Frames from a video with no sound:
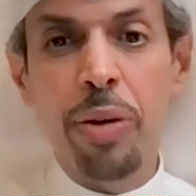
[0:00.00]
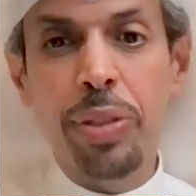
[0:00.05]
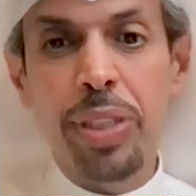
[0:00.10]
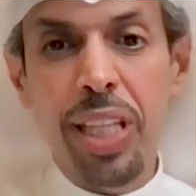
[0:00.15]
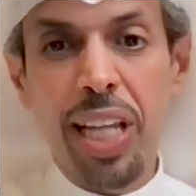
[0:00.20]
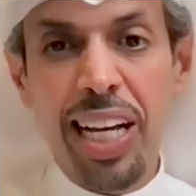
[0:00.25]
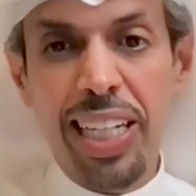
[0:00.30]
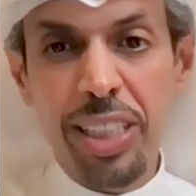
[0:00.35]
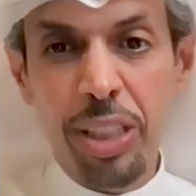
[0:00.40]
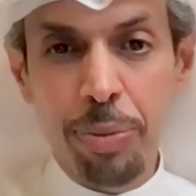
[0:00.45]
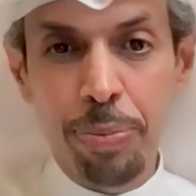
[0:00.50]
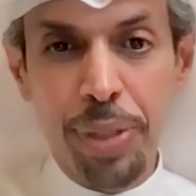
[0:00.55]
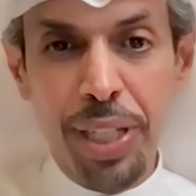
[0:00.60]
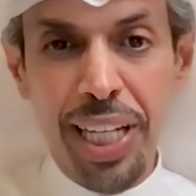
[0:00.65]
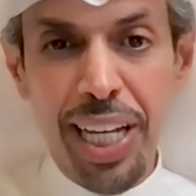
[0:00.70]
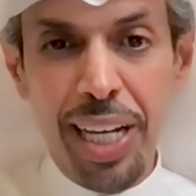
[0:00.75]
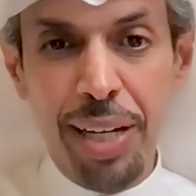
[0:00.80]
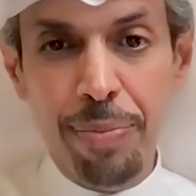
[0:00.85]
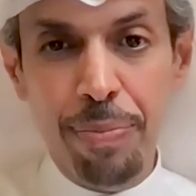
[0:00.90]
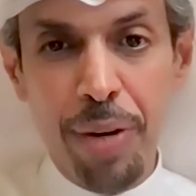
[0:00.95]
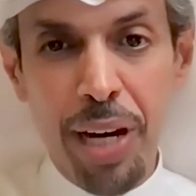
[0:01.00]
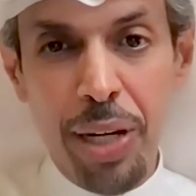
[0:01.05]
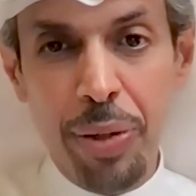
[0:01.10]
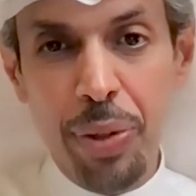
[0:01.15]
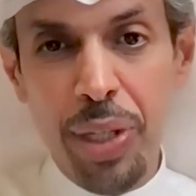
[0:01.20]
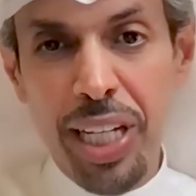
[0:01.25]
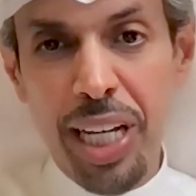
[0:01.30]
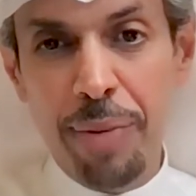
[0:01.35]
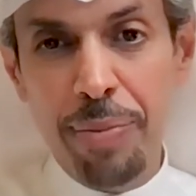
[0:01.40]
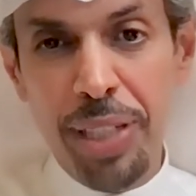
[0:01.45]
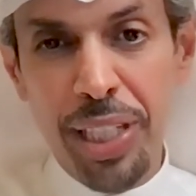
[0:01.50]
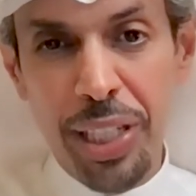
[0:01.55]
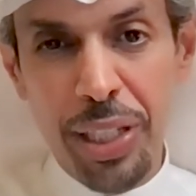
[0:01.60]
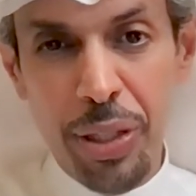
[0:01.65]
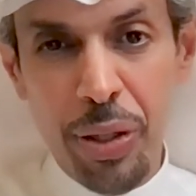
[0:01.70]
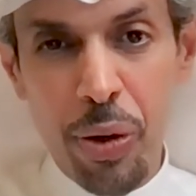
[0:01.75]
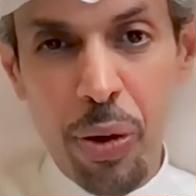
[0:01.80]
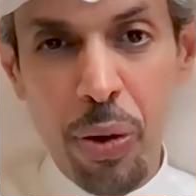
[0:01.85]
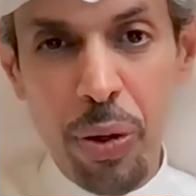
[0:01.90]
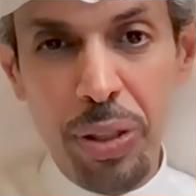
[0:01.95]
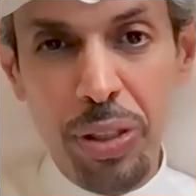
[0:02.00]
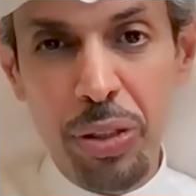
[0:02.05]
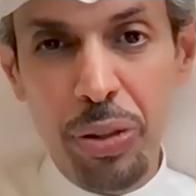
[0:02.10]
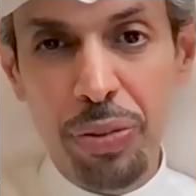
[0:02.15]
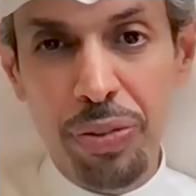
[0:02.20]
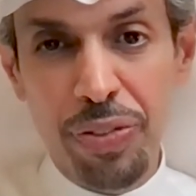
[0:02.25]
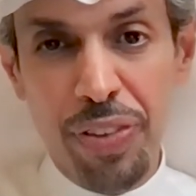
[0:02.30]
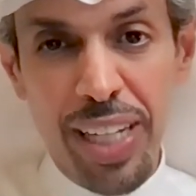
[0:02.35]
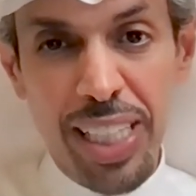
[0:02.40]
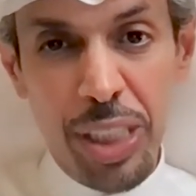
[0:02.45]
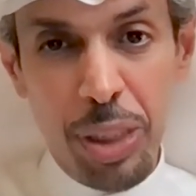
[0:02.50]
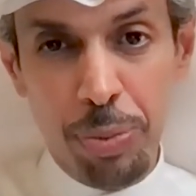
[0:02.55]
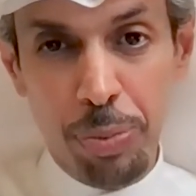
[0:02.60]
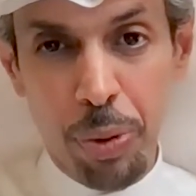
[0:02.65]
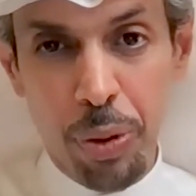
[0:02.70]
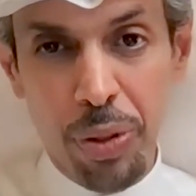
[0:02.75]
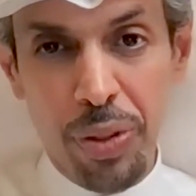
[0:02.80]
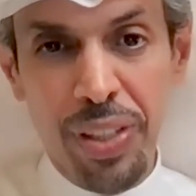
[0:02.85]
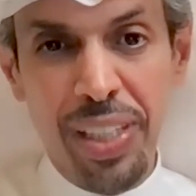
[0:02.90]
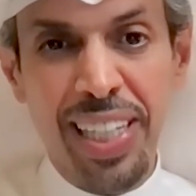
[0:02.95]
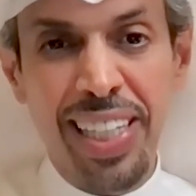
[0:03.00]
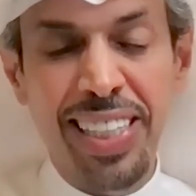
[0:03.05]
like to begin by welcoming you all to Facebook